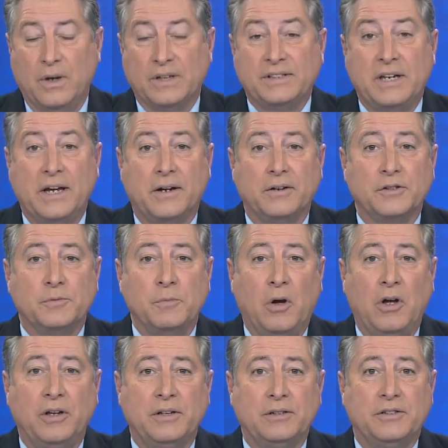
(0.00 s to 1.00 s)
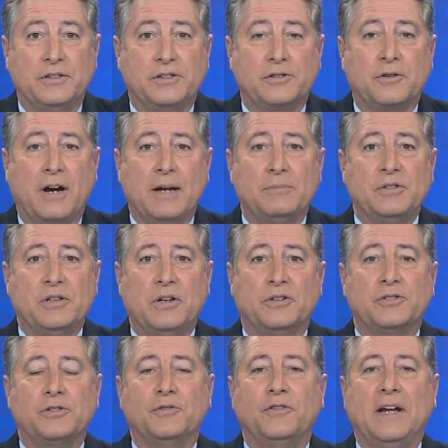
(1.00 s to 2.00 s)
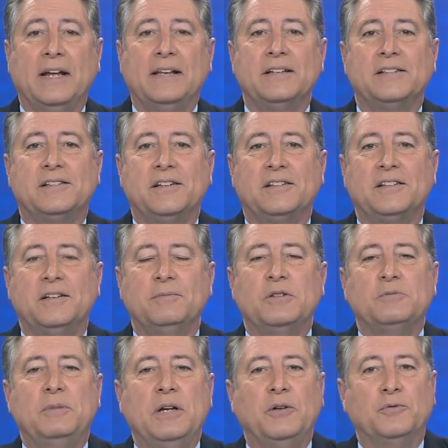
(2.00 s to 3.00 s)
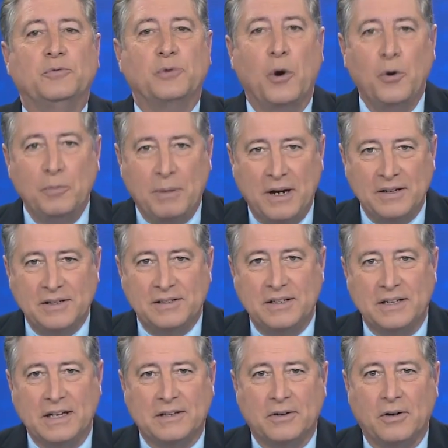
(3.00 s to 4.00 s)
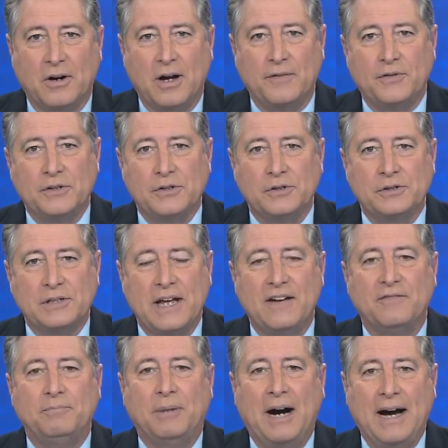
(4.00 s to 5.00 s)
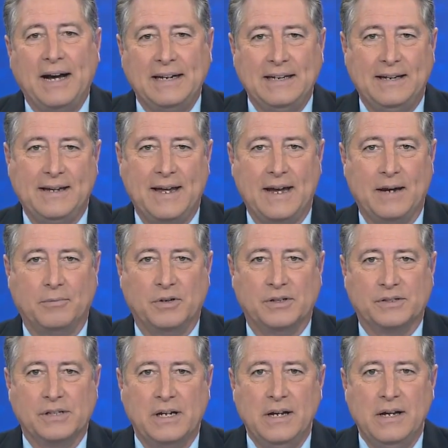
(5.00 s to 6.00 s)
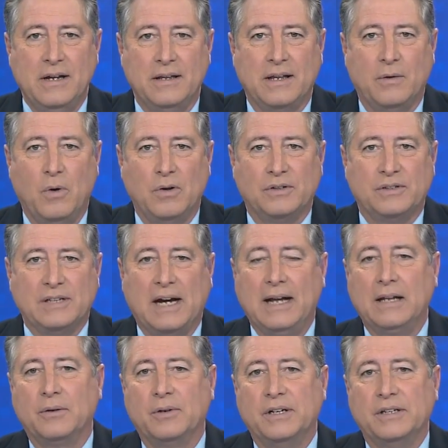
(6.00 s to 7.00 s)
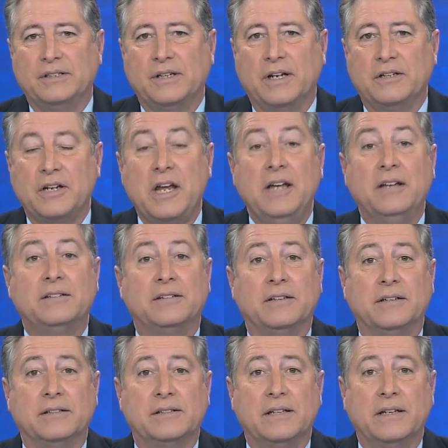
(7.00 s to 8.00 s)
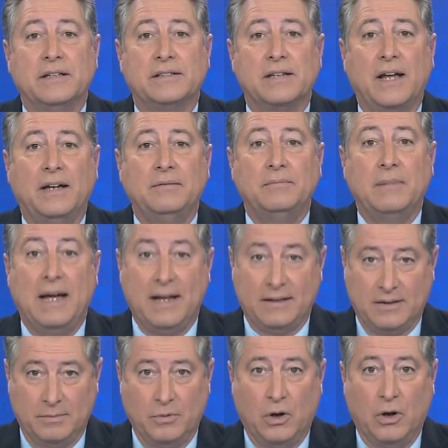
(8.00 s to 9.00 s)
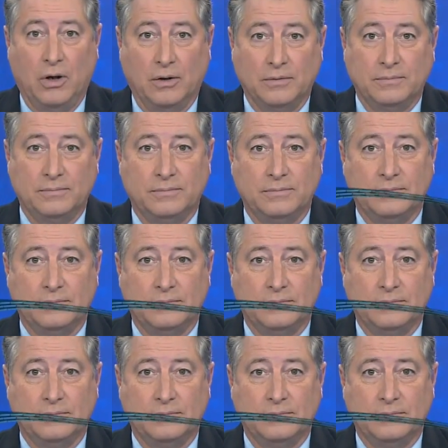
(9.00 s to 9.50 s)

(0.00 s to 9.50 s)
West Acres Mall describes their surveillance system as being robust and that their officers have body cameras. They won't tolerate such incidents, they say, at the mall.